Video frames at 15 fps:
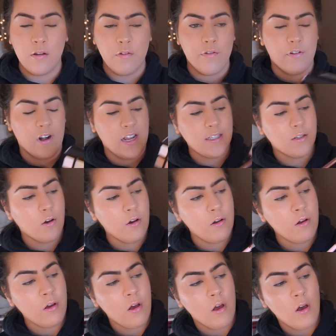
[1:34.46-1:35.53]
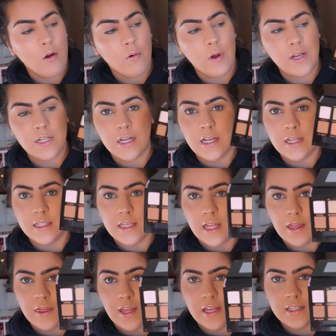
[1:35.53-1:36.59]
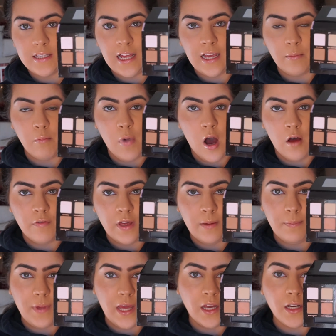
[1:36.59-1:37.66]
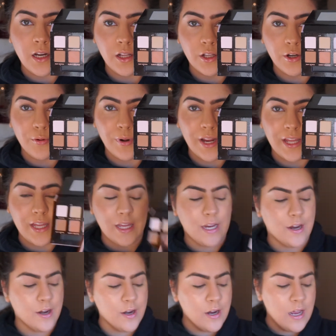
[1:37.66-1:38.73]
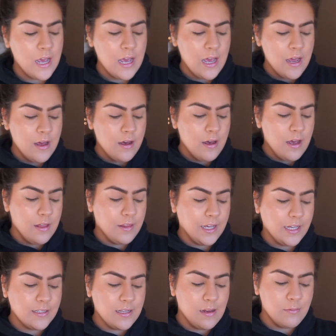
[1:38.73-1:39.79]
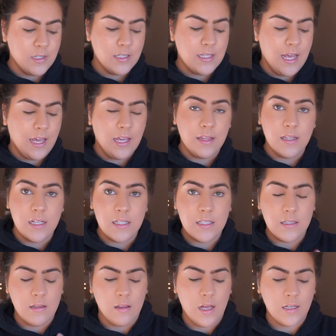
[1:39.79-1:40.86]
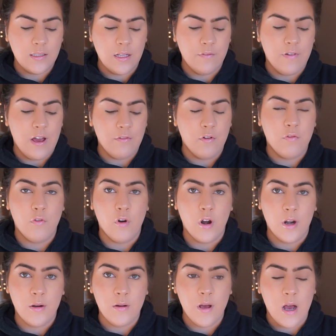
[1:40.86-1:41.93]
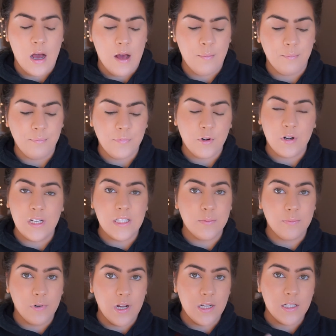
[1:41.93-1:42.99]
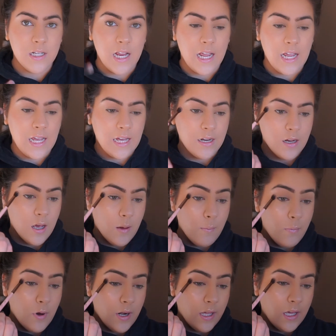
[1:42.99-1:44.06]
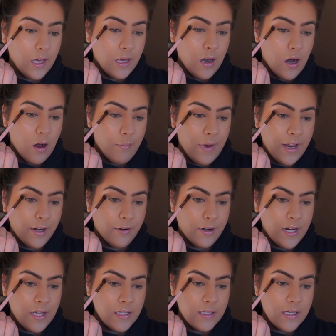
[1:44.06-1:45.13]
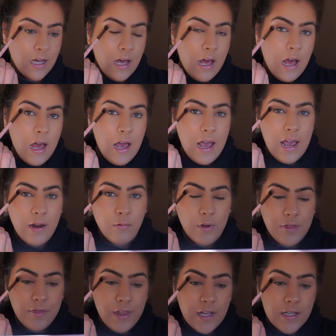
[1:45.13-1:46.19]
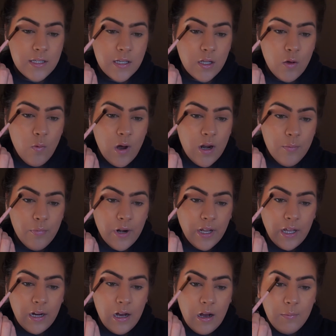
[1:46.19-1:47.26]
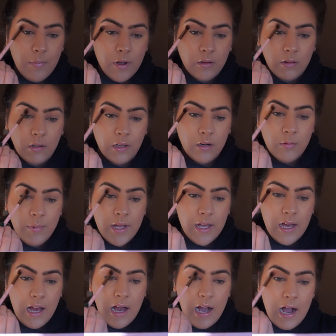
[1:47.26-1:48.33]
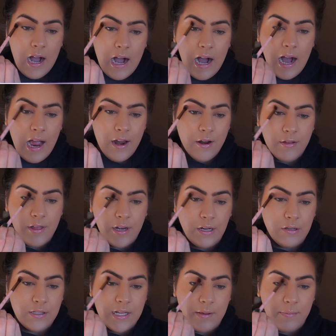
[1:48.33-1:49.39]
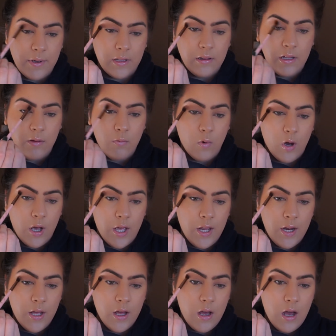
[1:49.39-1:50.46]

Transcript: Fresco, which is this like mauve pink color right here. And like I said, I'm just taking this Luxie 504 crease brush and putting it on my crease. And with this, you want to bring it up a little bit higher than you typically would